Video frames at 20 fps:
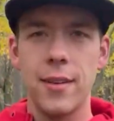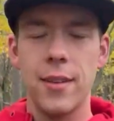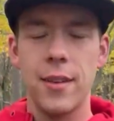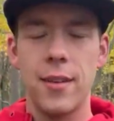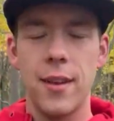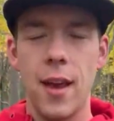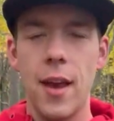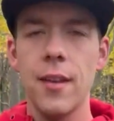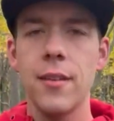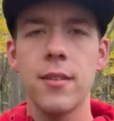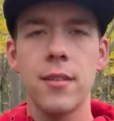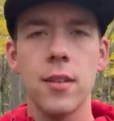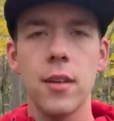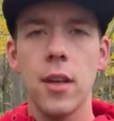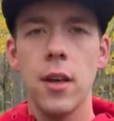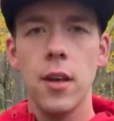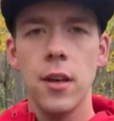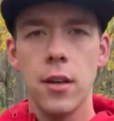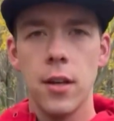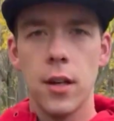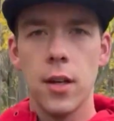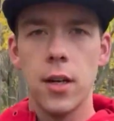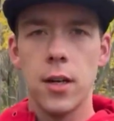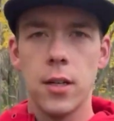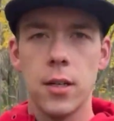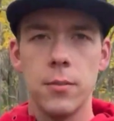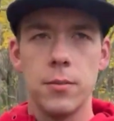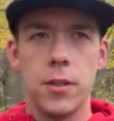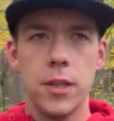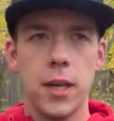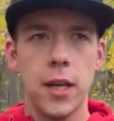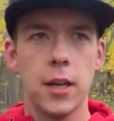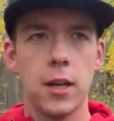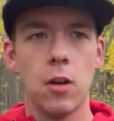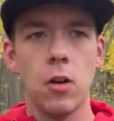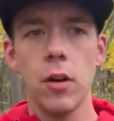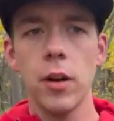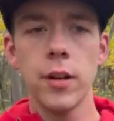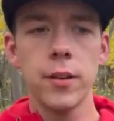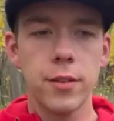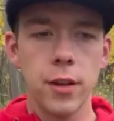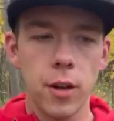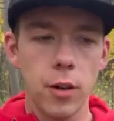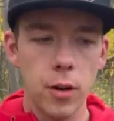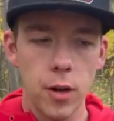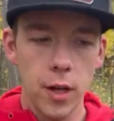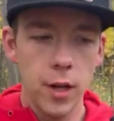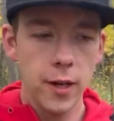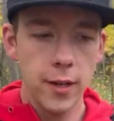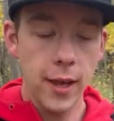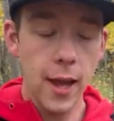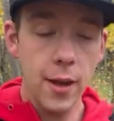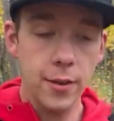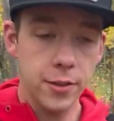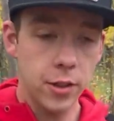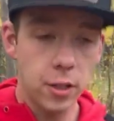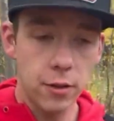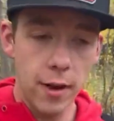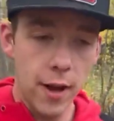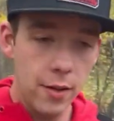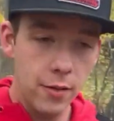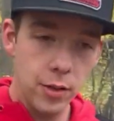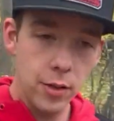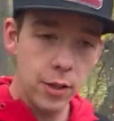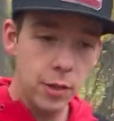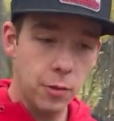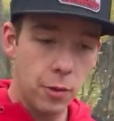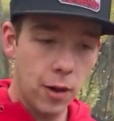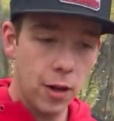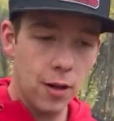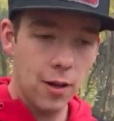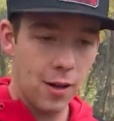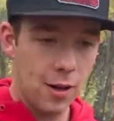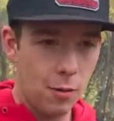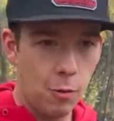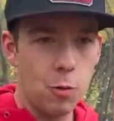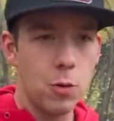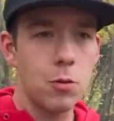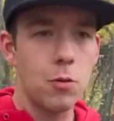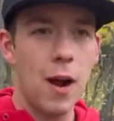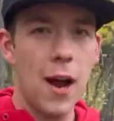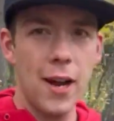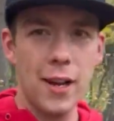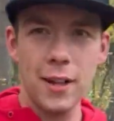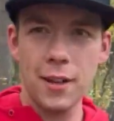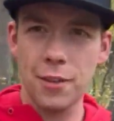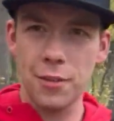at the test um, to get going. So yeah, it was all around really well. Uh, we're riding